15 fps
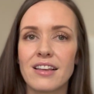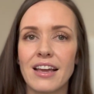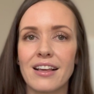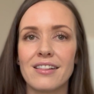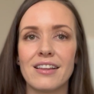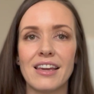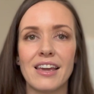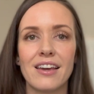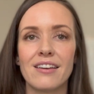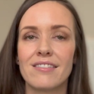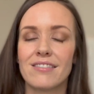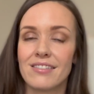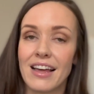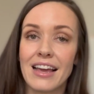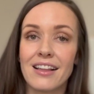
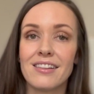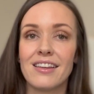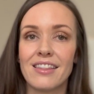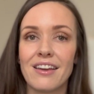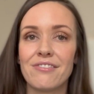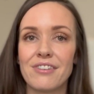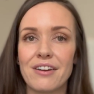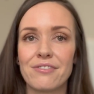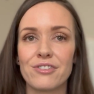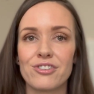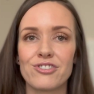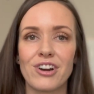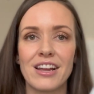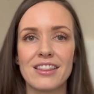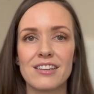Likely they've never
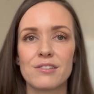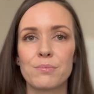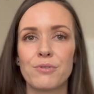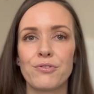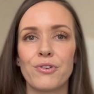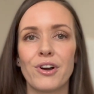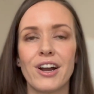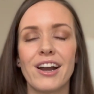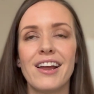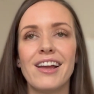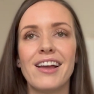tried this before.